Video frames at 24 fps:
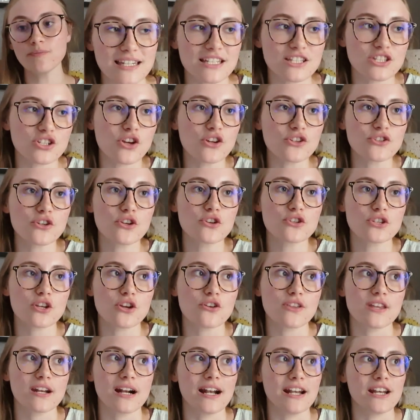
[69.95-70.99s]
It's also
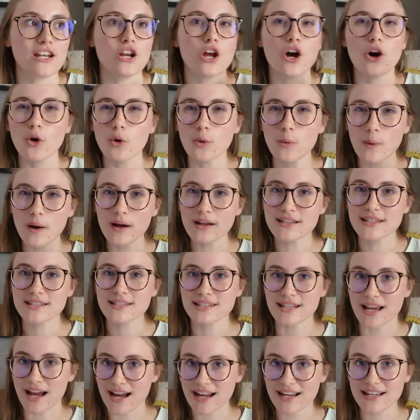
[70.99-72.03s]
so that I know what
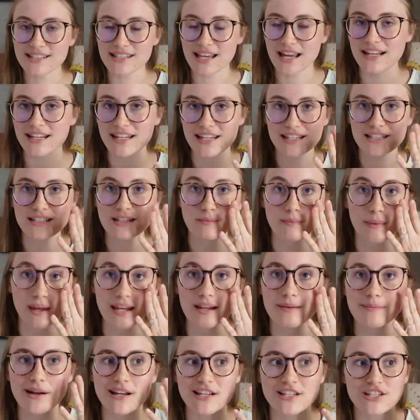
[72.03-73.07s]
size I need to
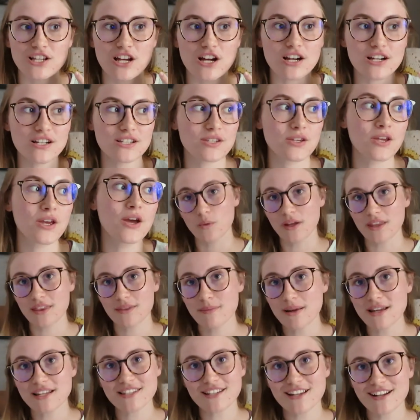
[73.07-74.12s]
make my socks with
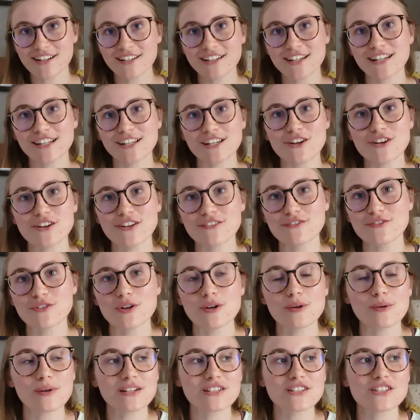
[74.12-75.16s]
my sock knitting going
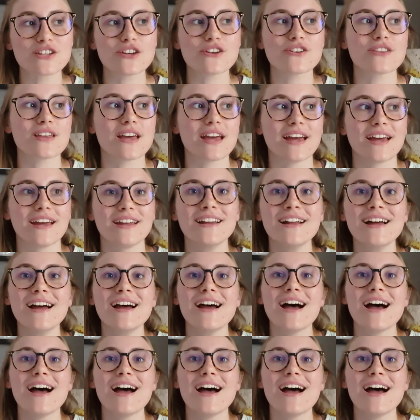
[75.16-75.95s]
forward so that